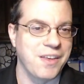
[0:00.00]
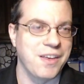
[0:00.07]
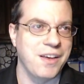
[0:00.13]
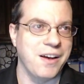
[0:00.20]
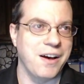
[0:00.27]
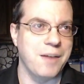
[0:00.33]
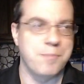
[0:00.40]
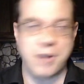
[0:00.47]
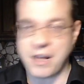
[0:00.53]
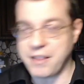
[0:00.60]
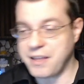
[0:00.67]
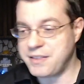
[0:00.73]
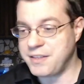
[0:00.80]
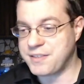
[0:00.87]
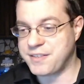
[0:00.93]
Uh, but I
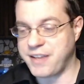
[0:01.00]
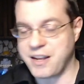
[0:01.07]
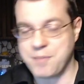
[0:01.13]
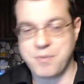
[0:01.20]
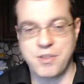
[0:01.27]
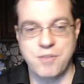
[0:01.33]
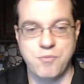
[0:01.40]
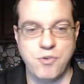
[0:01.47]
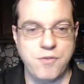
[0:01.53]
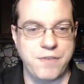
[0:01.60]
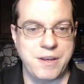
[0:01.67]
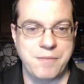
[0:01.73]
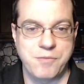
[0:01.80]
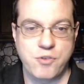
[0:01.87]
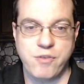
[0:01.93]
like the setup of the
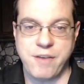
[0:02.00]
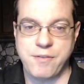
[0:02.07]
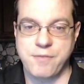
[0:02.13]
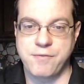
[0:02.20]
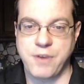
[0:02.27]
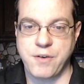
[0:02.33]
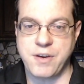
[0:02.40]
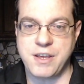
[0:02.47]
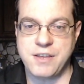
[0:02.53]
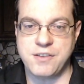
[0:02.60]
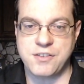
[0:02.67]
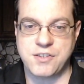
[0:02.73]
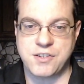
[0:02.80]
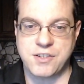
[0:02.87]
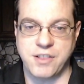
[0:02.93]
movie. You have a very
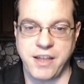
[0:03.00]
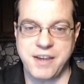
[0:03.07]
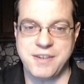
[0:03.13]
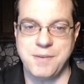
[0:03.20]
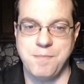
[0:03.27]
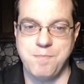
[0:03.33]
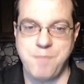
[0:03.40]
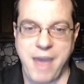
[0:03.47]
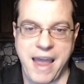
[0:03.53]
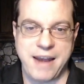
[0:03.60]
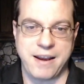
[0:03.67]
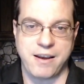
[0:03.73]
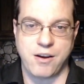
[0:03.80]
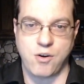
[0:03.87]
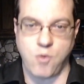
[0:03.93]
slight
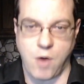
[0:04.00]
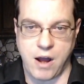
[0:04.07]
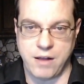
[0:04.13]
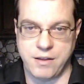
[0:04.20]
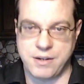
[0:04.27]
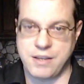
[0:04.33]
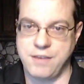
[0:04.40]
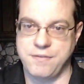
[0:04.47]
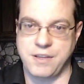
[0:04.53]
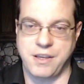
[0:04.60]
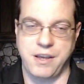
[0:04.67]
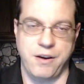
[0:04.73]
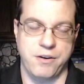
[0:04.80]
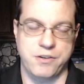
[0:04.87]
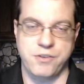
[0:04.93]
manic quality of the
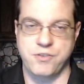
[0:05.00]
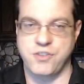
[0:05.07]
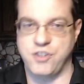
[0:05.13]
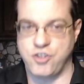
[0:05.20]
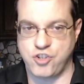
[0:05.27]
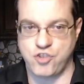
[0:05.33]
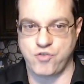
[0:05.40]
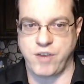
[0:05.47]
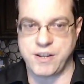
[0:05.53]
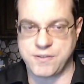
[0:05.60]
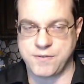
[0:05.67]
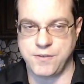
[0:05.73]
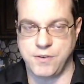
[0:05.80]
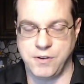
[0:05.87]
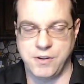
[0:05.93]
characters in a
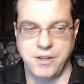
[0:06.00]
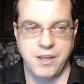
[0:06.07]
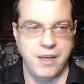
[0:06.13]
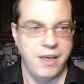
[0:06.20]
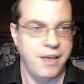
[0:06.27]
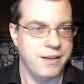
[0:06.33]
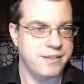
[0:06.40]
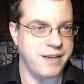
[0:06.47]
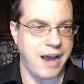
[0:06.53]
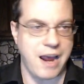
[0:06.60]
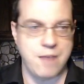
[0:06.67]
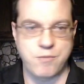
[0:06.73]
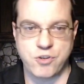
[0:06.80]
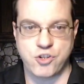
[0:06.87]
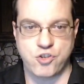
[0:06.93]
stressful
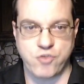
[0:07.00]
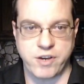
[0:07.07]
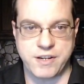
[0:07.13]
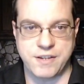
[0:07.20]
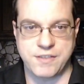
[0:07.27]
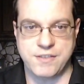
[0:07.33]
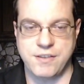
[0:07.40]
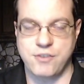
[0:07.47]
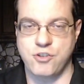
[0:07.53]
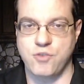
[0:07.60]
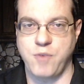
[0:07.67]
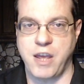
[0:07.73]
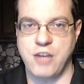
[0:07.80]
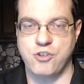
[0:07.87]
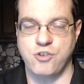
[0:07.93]
time restricted
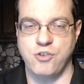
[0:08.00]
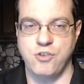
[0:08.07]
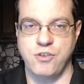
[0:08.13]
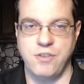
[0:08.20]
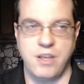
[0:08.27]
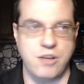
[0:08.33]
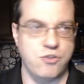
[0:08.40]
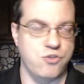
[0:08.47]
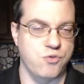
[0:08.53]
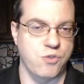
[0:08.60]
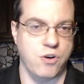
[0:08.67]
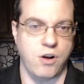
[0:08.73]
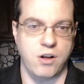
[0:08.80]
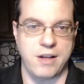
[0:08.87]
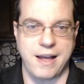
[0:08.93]
situation. They
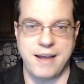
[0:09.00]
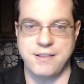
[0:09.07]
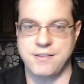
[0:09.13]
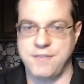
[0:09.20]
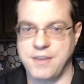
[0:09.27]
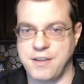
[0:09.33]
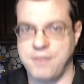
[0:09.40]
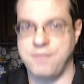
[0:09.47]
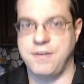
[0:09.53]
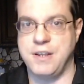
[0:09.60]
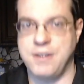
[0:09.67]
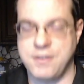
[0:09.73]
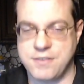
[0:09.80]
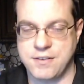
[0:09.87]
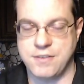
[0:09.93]
endure all kinds of
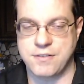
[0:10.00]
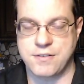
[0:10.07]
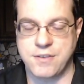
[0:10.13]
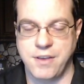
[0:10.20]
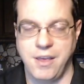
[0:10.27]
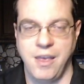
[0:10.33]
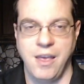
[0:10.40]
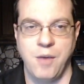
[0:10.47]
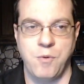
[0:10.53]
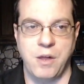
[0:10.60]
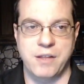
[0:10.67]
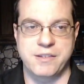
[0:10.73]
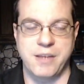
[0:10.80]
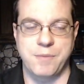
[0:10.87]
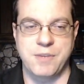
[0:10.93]
inconveniences while
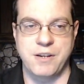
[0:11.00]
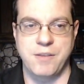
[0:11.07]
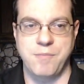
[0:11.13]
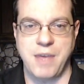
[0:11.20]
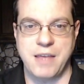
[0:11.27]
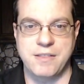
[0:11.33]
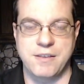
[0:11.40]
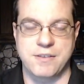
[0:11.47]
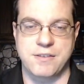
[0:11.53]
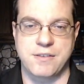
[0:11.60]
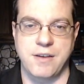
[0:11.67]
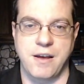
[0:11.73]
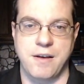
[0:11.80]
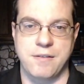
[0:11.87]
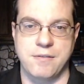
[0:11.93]
attempting to make this
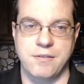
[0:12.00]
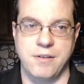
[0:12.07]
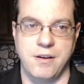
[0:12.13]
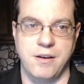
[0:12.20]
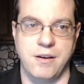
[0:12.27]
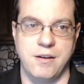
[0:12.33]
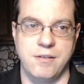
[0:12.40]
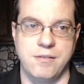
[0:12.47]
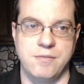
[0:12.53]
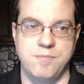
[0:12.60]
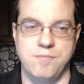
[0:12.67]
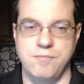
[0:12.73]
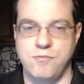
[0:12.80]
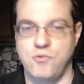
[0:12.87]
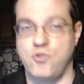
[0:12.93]
uh, uh,
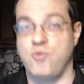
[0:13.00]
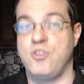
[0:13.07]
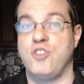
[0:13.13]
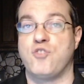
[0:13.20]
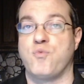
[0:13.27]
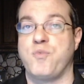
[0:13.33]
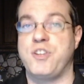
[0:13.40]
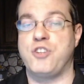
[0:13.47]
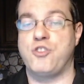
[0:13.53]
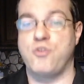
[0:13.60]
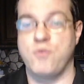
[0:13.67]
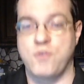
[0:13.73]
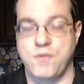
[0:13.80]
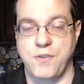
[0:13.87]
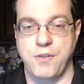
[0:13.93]
do these
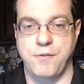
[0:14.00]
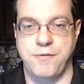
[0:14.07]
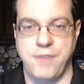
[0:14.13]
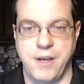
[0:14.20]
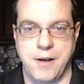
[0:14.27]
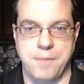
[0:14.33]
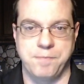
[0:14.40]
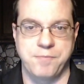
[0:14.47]
reshoots for the film.